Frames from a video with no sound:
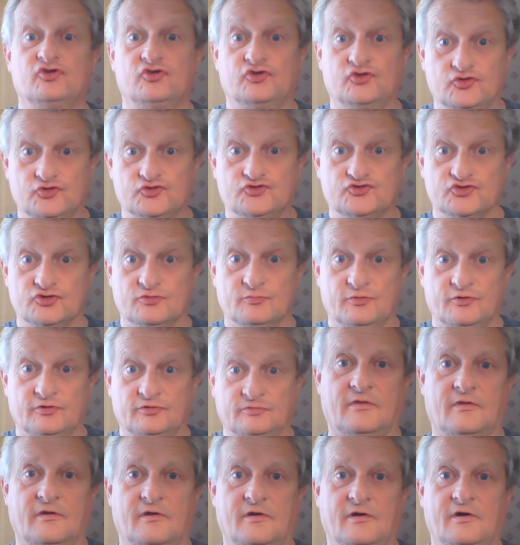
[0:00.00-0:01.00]
YouTube.
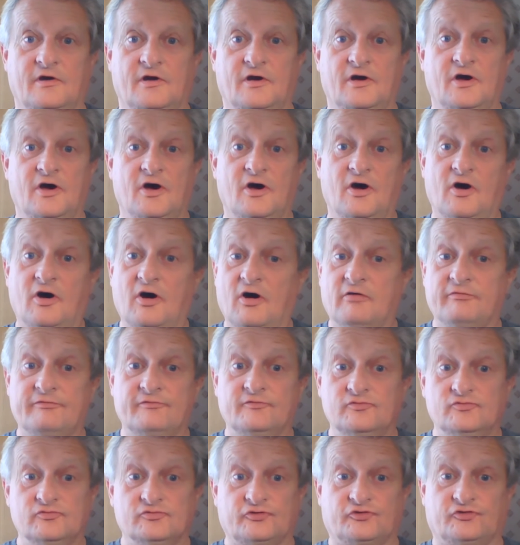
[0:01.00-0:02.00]
Of
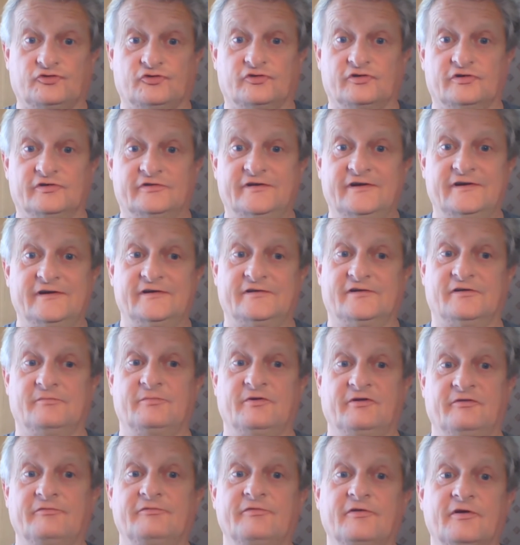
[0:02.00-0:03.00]
course, you can take it a
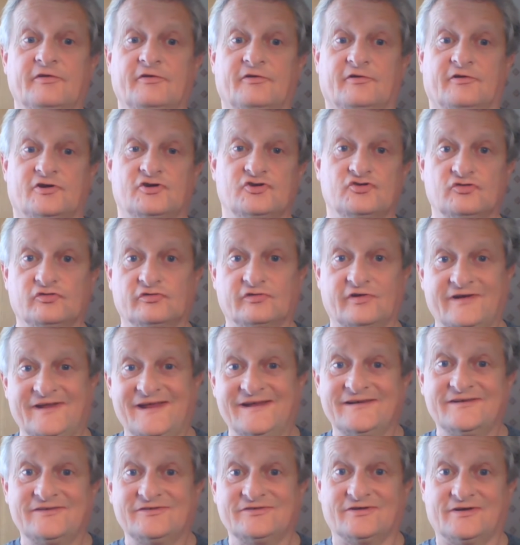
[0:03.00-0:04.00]
bit further and use an
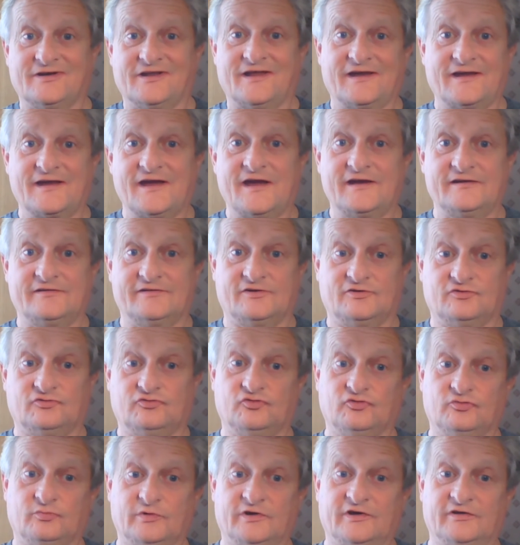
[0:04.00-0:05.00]
editor like I did
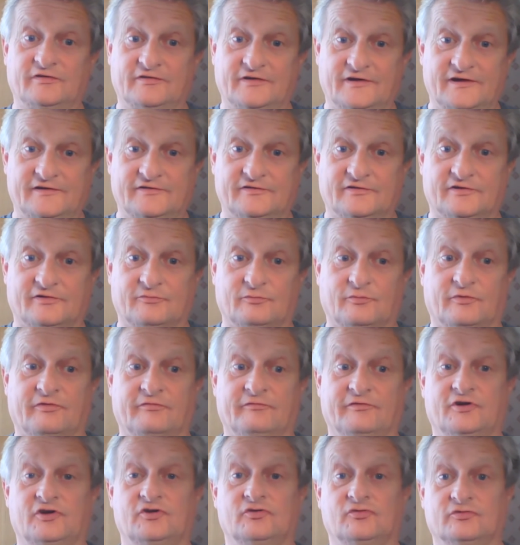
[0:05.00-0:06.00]
2 weeks later with
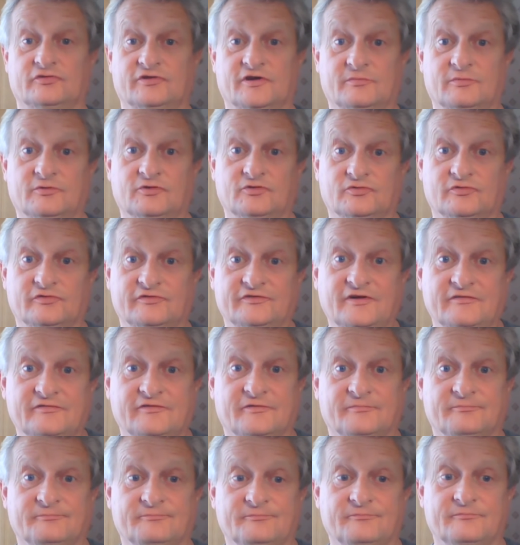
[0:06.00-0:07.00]
Video
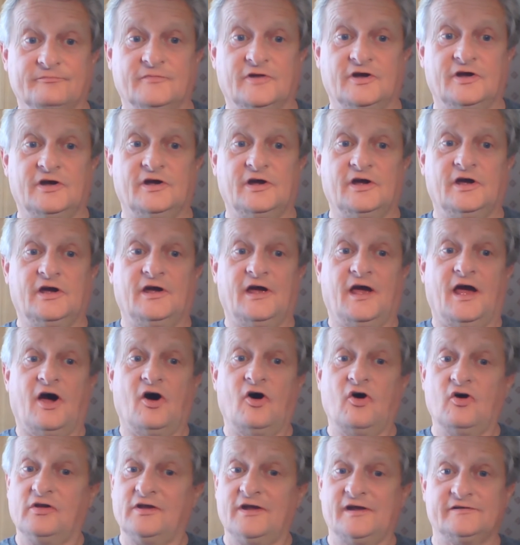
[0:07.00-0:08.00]
007.
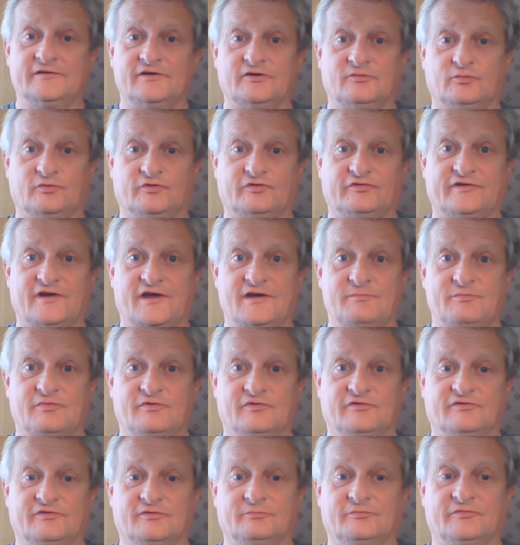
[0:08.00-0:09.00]
All I did was type
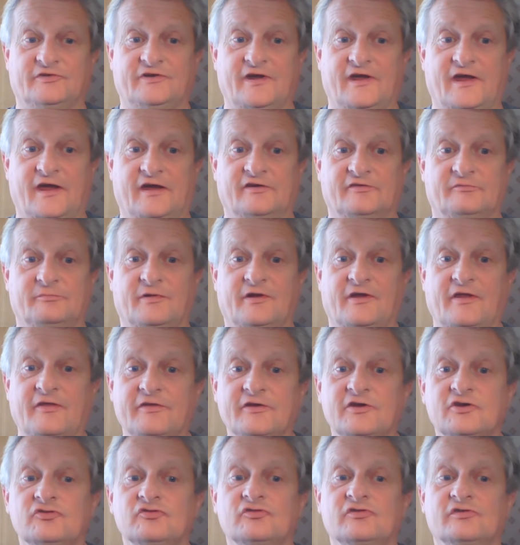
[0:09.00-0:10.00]
in some text, but I
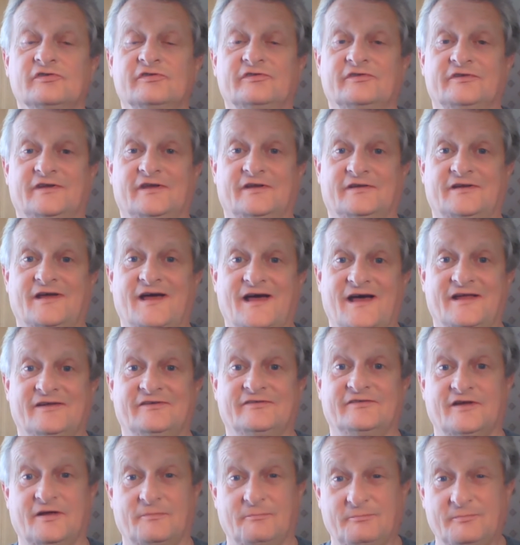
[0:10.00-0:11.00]
think you can see it
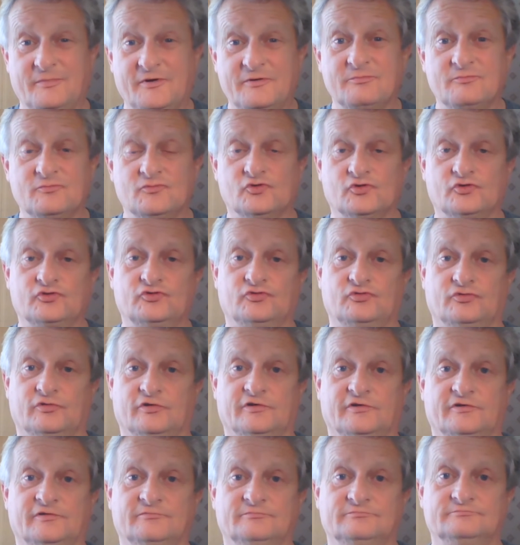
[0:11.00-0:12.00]
adds a bit more to it.